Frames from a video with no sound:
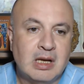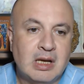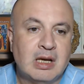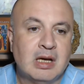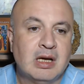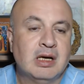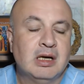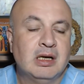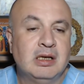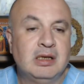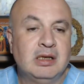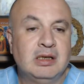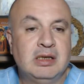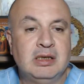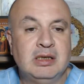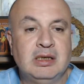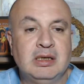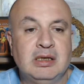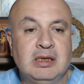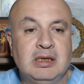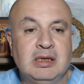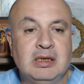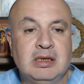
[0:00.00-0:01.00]

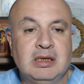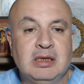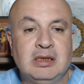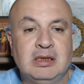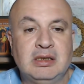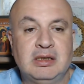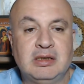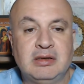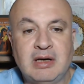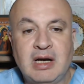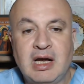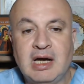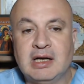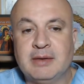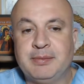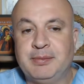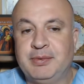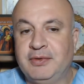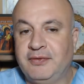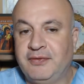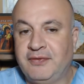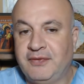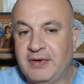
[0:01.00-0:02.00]
The drug
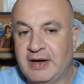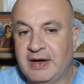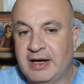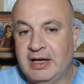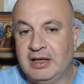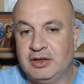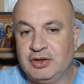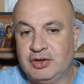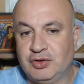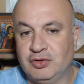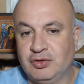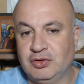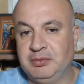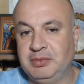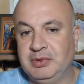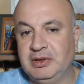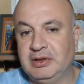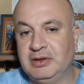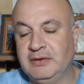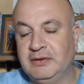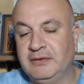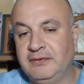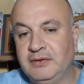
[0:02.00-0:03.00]
profile should be
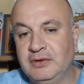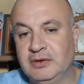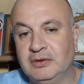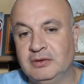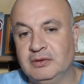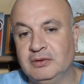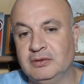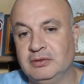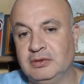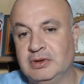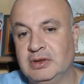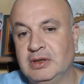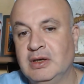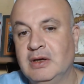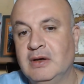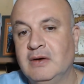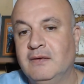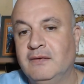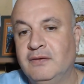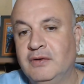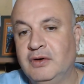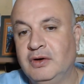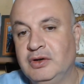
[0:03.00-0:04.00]
reviewed
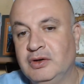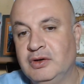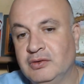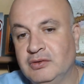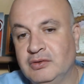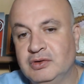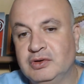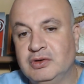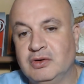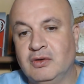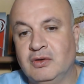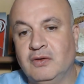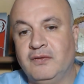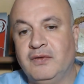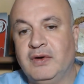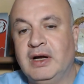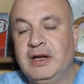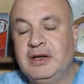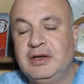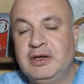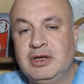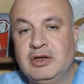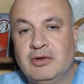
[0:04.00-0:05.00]
for use of
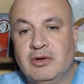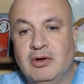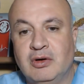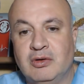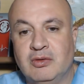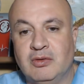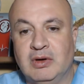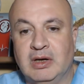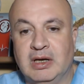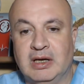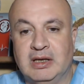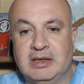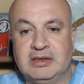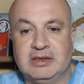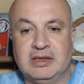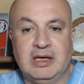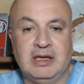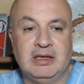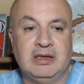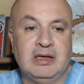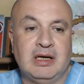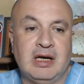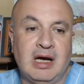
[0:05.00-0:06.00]
anticoagulants
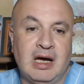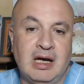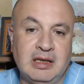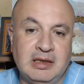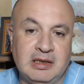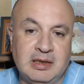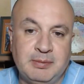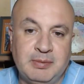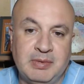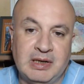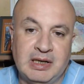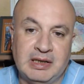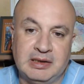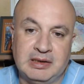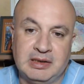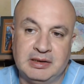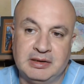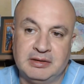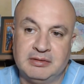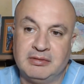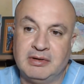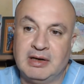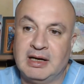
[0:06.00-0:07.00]
and antiplatelet
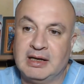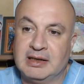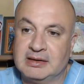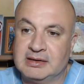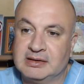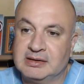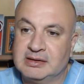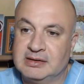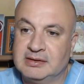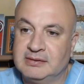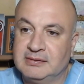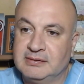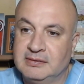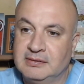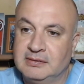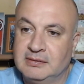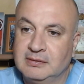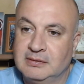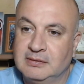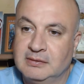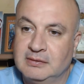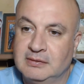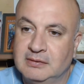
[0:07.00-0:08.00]
drugs.
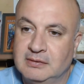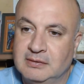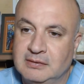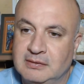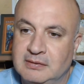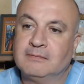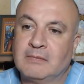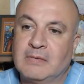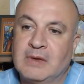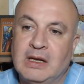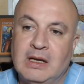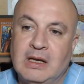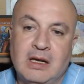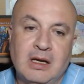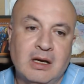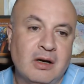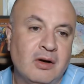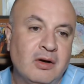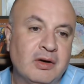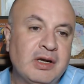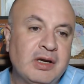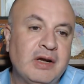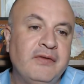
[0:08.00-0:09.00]

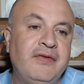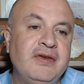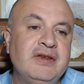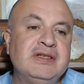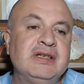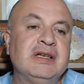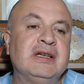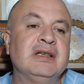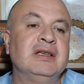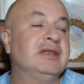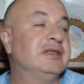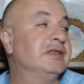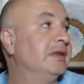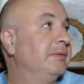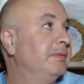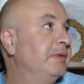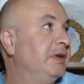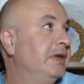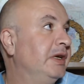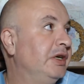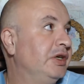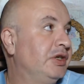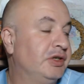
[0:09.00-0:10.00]
Okay, physical
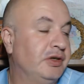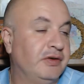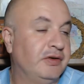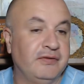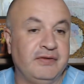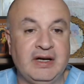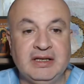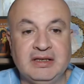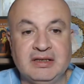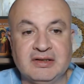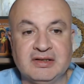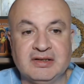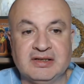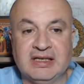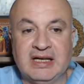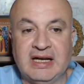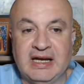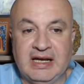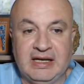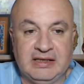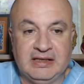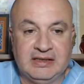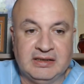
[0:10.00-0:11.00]
examination. Vital
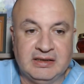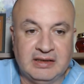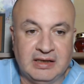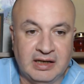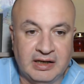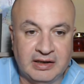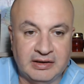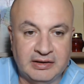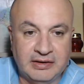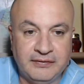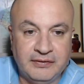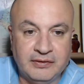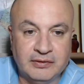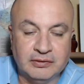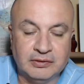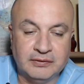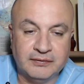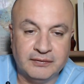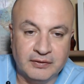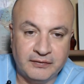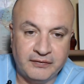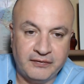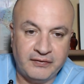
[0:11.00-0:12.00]
signs are
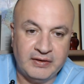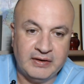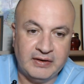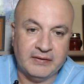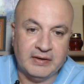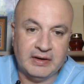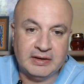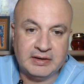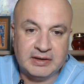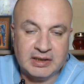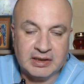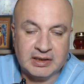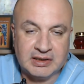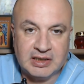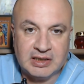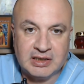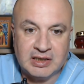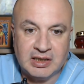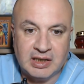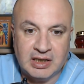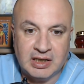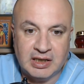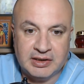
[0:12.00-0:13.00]
reviewed for fever,
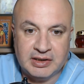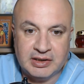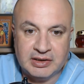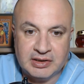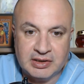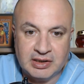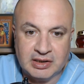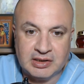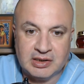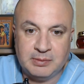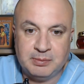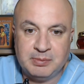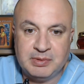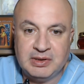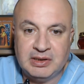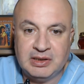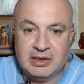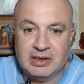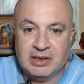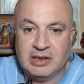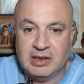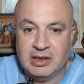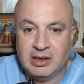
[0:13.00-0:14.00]
tachycardia,
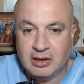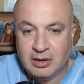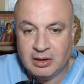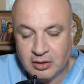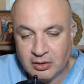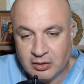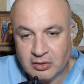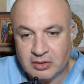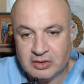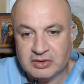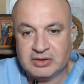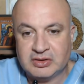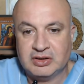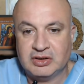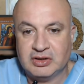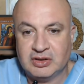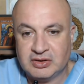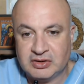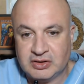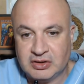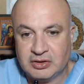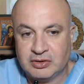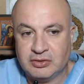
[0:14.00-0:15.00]
tachypnea, and low
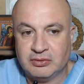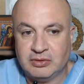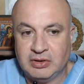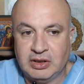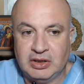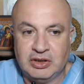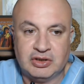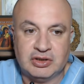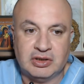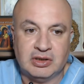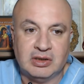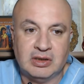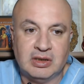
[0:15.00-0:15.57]
oxygen saturation.